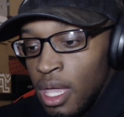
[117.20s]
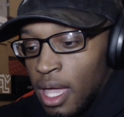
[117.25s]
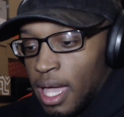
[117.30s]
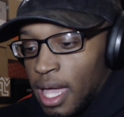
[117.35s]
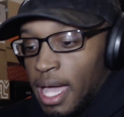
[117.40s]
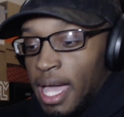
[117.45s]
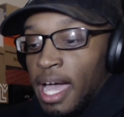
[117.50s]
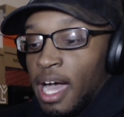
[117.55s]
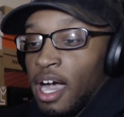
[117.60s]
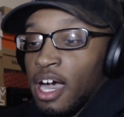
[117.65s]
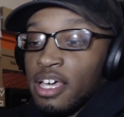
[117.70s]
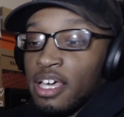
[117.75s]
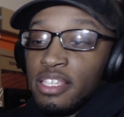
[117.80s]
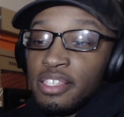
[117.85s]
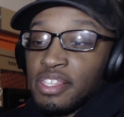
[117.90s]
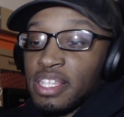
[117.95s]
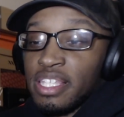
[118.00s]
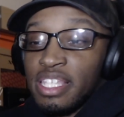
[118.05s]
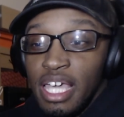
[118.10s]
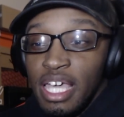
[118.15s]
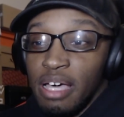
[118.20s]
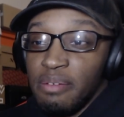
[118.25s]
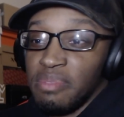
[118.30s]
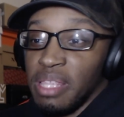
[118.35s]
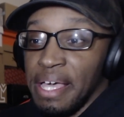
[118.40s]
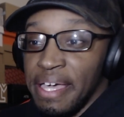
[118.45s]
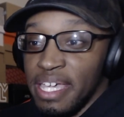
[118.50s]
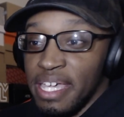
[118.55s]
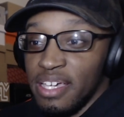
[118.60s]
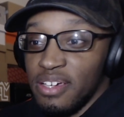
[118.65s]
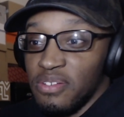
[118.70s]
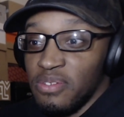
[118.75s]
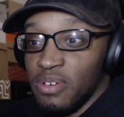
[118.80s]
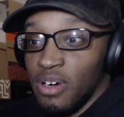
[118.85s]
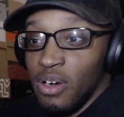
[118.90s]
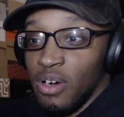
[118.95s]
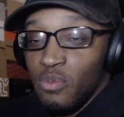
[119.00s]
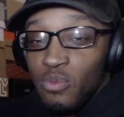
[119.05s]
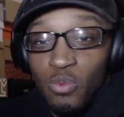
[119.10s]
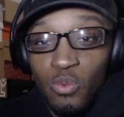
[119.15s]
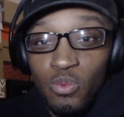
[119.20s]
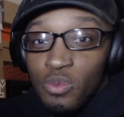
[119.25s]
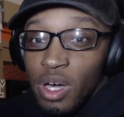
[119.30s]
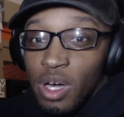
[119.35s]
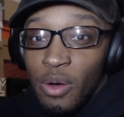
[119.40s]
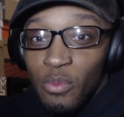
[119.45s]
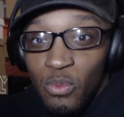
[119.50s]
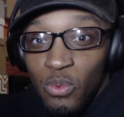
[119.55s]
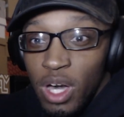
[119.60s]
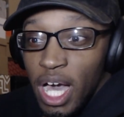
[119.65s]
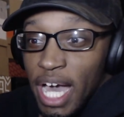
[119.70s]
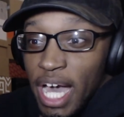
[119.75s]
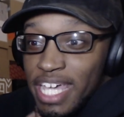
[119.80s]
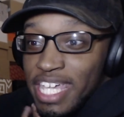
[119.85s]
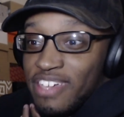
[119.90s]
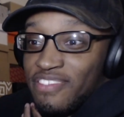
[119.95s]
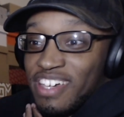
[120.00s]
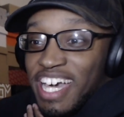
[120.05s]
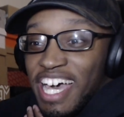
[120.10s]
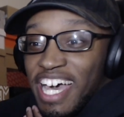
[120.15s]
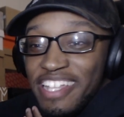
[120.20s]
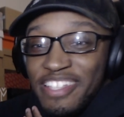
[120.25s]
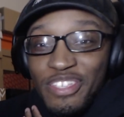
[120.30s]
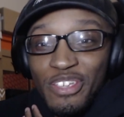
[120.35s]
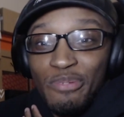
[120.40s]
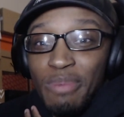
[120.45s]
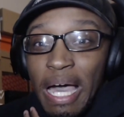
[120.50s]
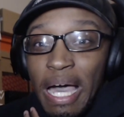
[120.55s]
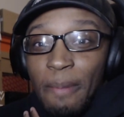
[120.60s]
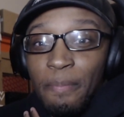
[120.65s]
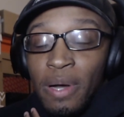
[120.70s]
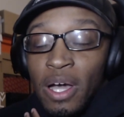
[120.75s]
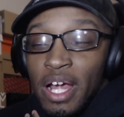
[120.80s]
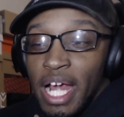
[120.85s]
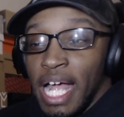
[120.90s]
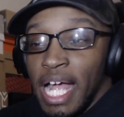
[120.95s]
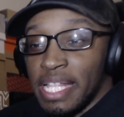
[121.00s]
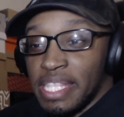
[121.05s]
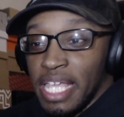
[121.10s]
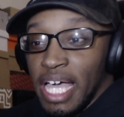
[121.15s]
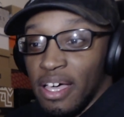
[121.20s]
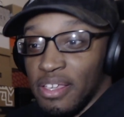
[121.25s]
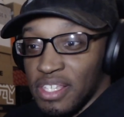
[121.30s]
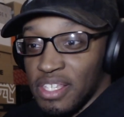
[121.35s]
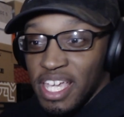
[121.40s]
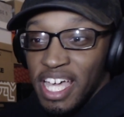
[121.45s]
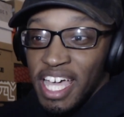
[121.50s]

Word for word: I, honestly, I'm like, well, I ain't even gotta do my part. I thought I was gonna